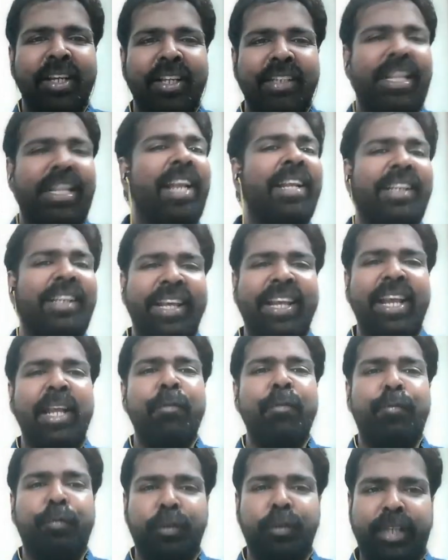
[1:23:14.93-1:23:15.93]
then they
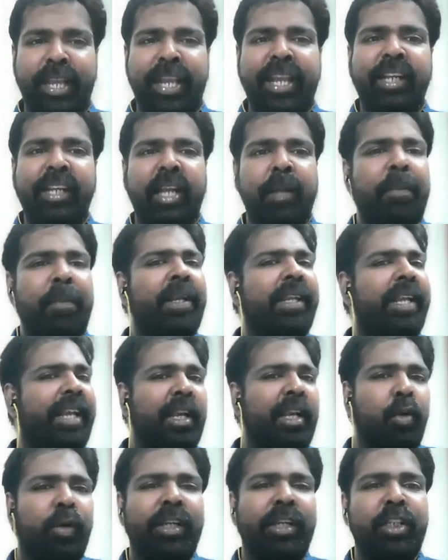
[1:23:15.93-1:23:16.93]
can take it up and they
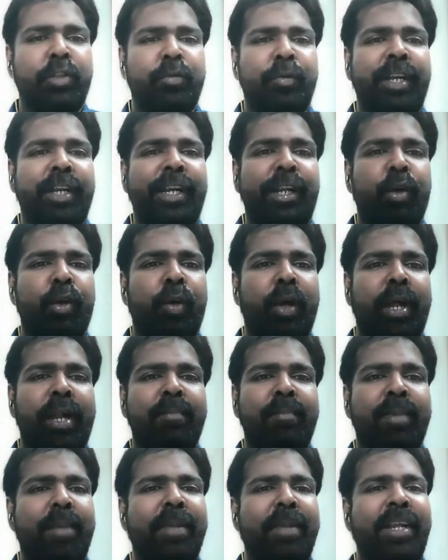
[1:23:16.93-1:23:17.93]
can look at this video
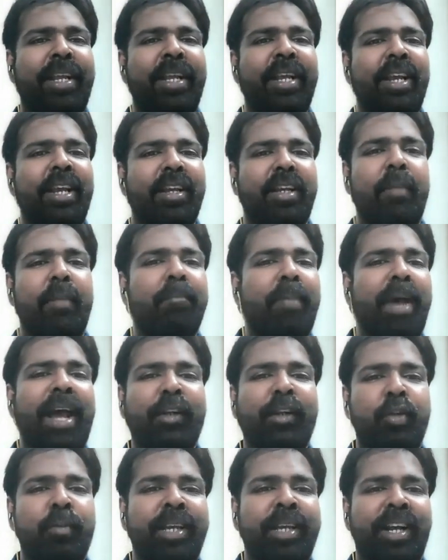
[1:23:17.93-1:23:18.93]
and maybe come
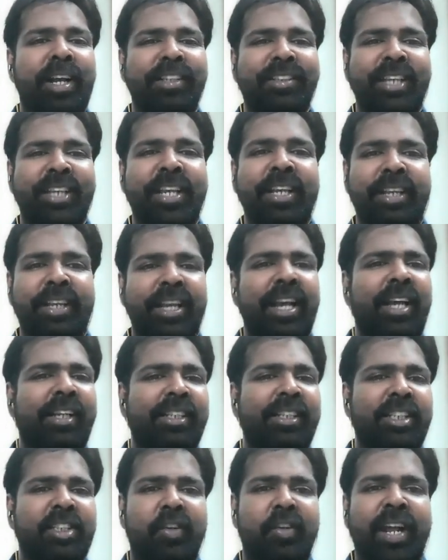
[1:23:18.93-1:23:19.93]
back to me asking, yeah,
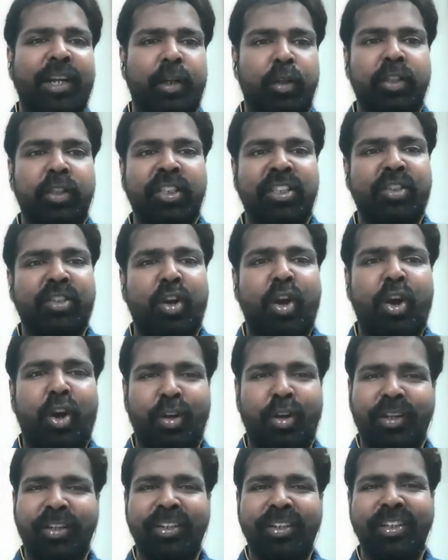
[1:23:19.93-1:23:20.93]
this is right or this is
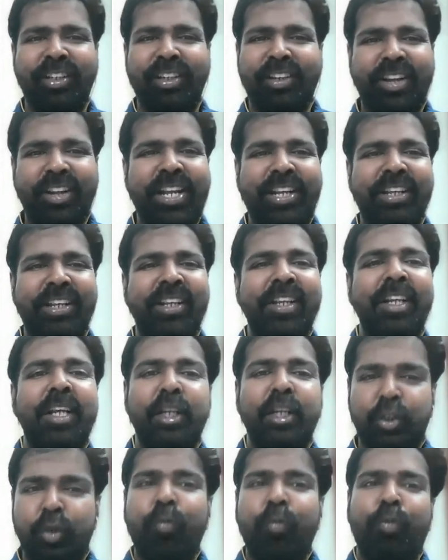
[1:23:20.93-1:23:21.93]
wrong right
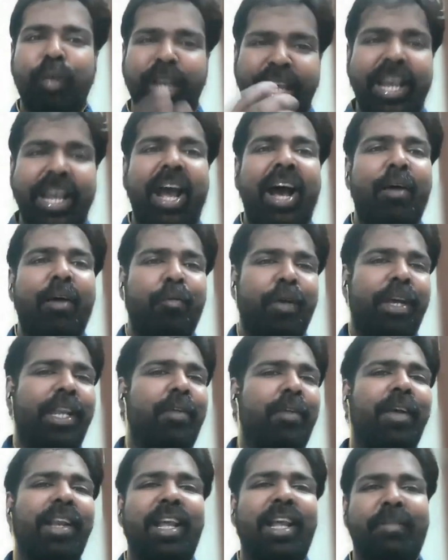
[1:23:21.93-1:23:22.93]
so we are
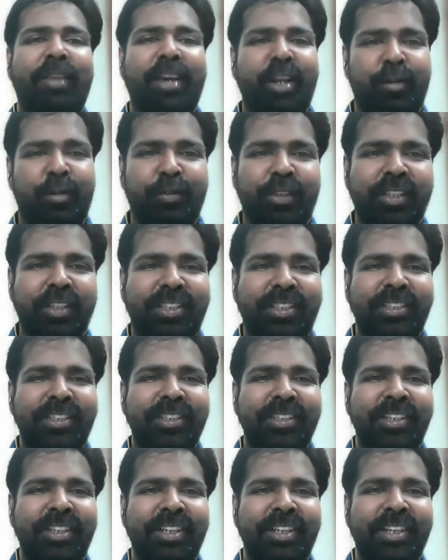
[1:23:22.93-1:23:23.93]
very well aware of this
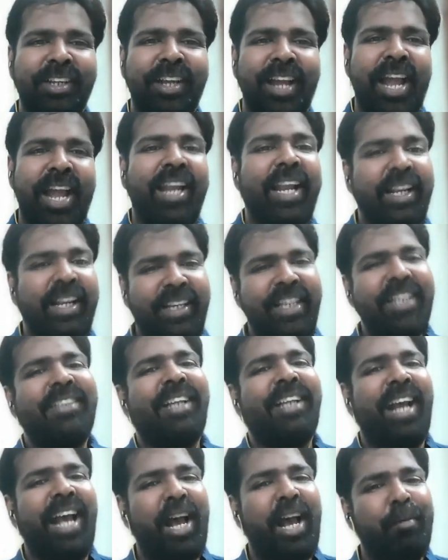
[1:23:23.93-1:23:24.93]
and at
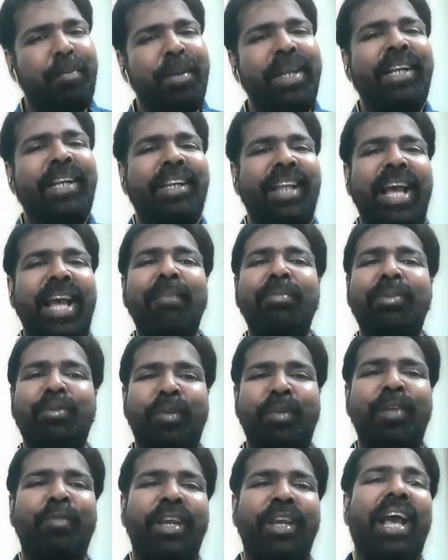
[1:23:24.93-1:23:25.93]
least there have been times
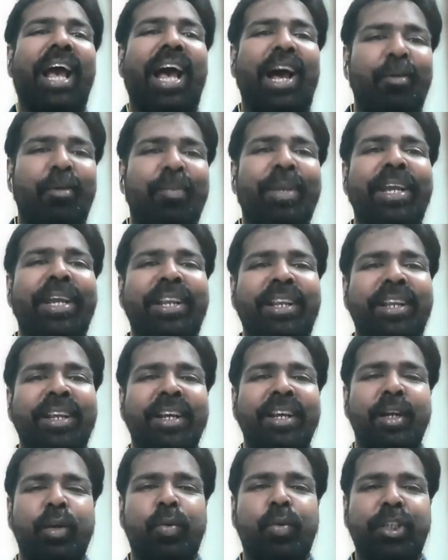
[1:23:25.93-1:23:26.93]
when we have been
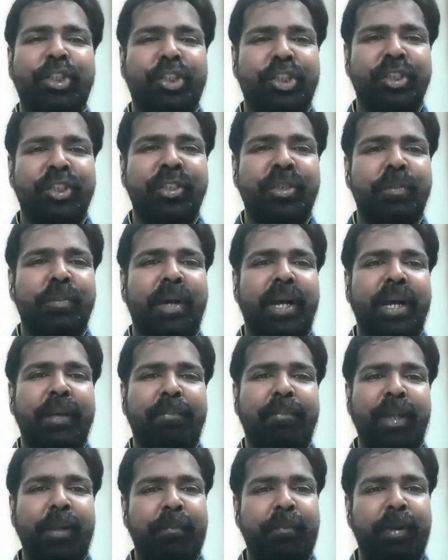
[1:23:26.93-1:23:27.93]
questioned by
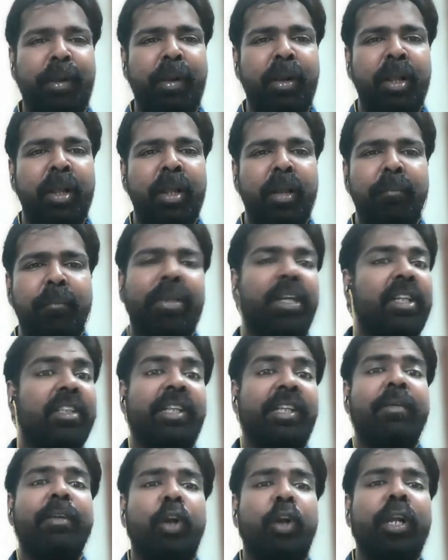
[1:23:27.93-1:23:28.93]
people
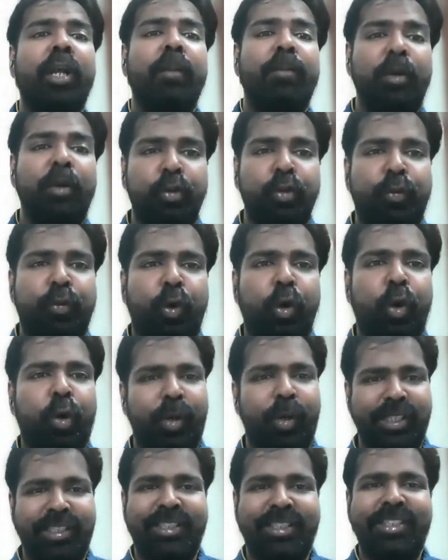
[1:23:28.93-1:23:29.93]
because they were not able to
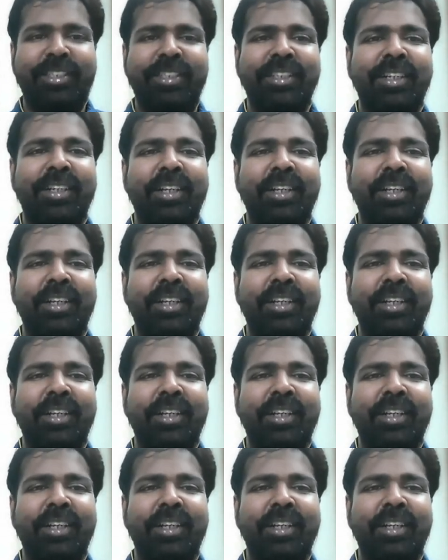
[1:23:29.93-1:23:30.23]
follow us.